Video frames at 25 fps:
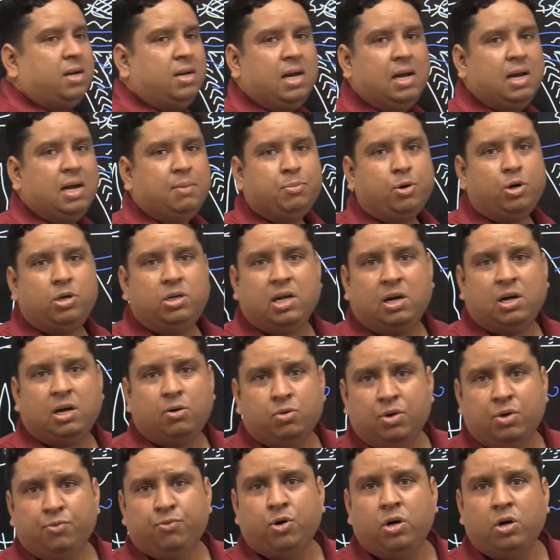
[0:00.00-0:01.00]
Gap or
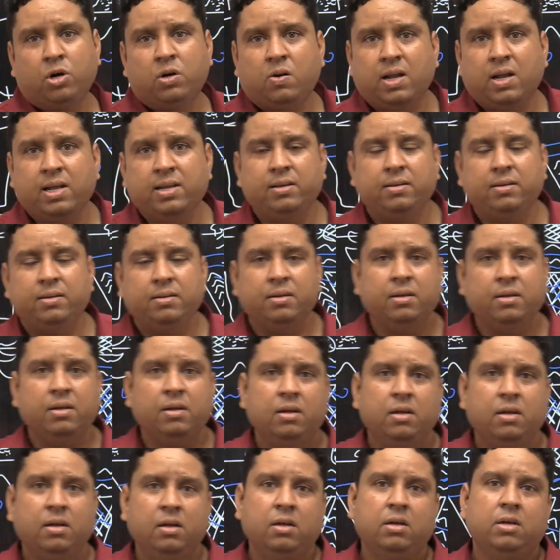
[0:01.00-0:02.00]
Dauki fault line.
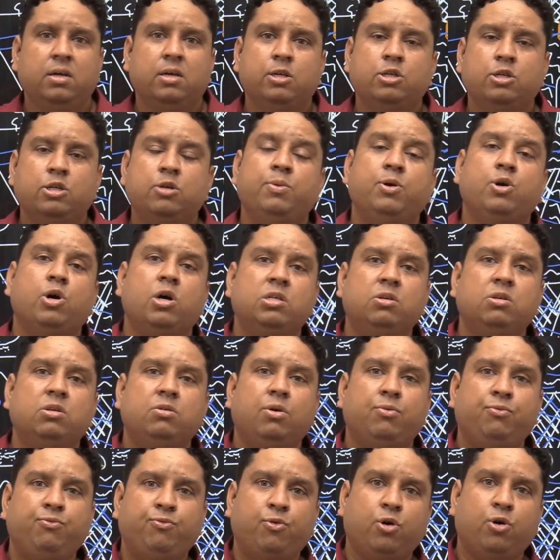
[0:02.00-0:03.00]
So because of the
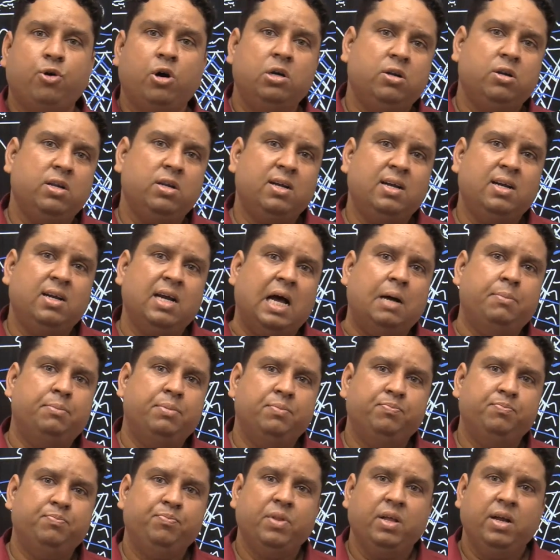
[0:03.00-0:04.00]
fault of the gap,
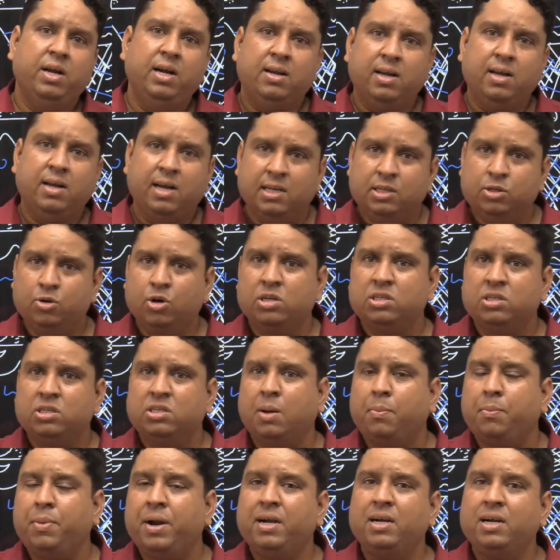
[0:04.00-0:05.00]
it has got
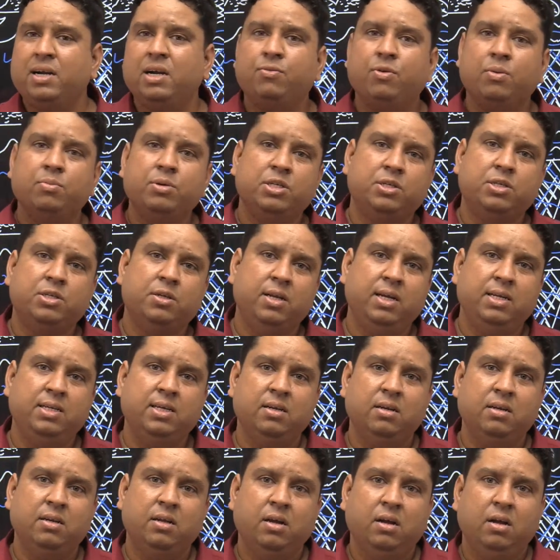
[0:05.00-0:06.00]
separated from this
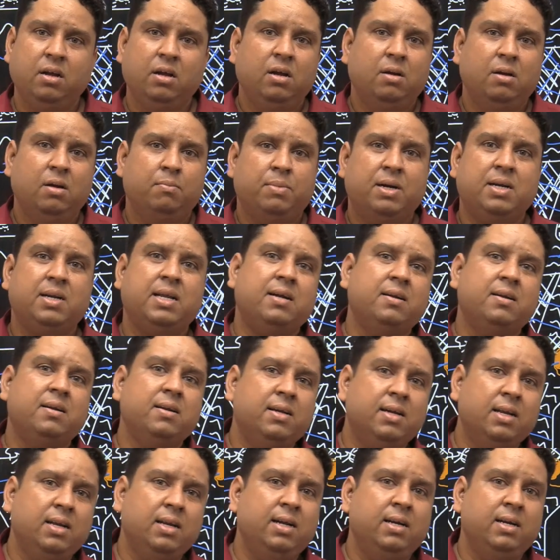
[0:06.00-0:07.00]
region, but
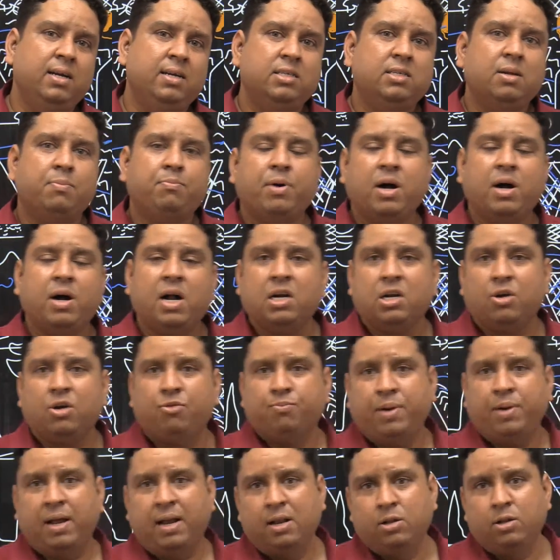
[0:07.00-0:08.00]
technically it is the part of
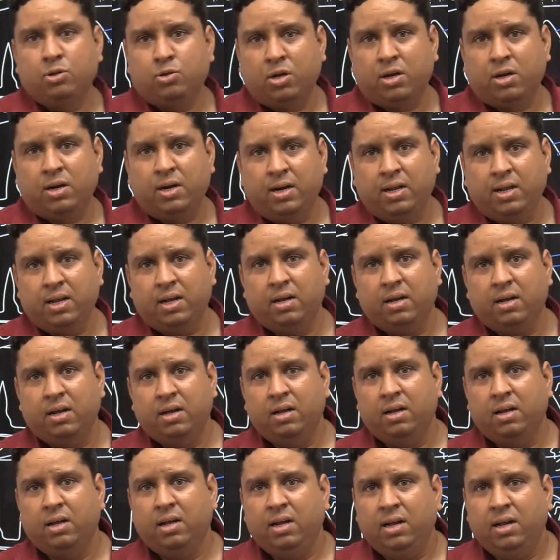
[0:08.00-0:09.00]
peninsular India.
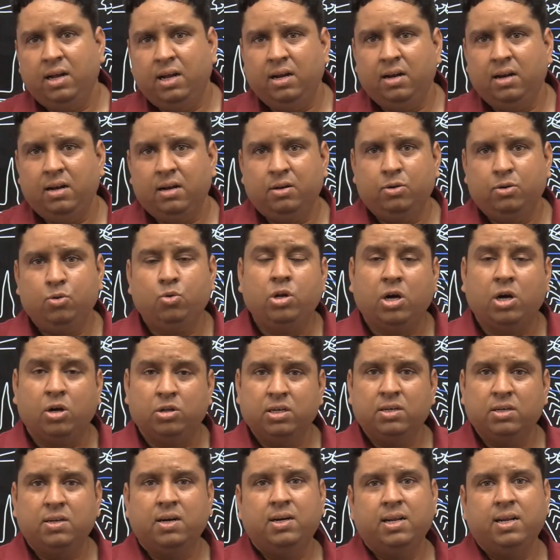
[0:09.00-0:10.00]
In
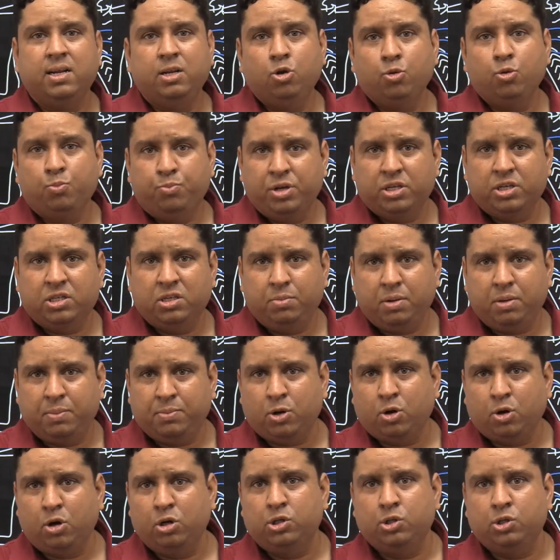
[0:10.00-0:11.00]
2013 UPSC paper
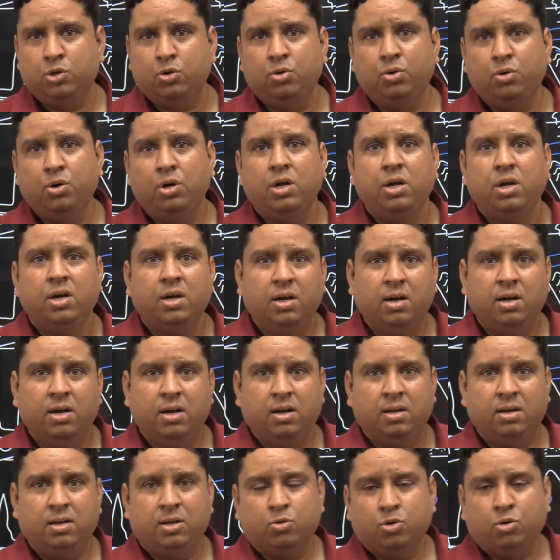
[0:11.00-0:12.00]
also,
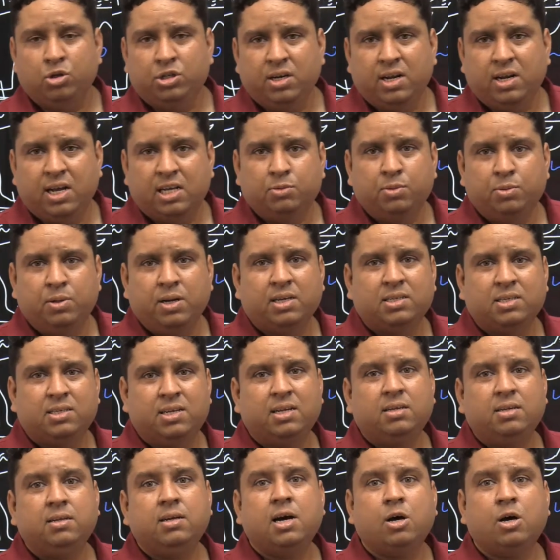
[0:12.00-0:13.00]
the question has been asked
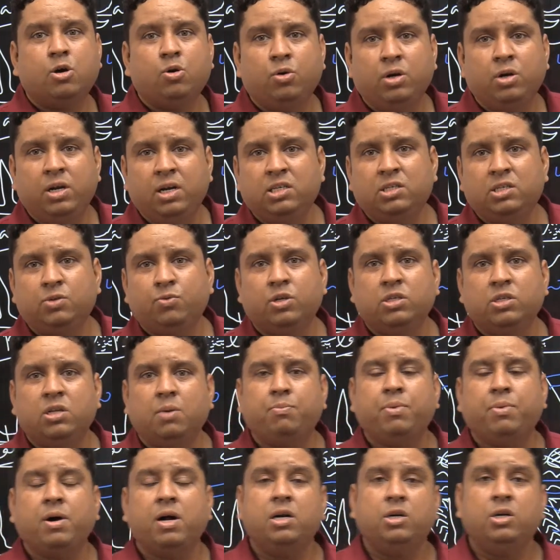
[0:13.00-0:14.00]
that Garo Hills was the
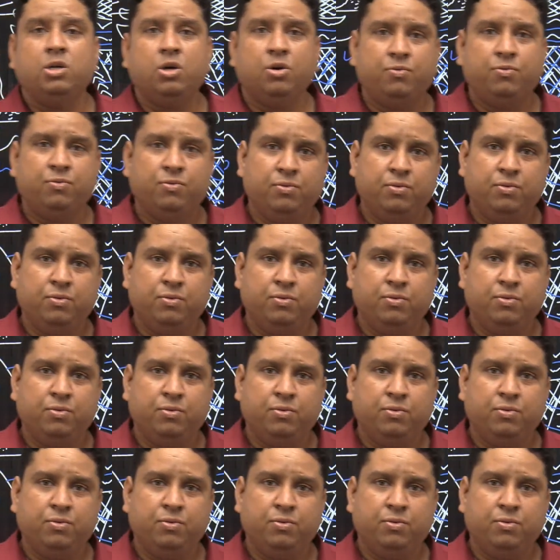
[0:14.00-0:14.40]
part of,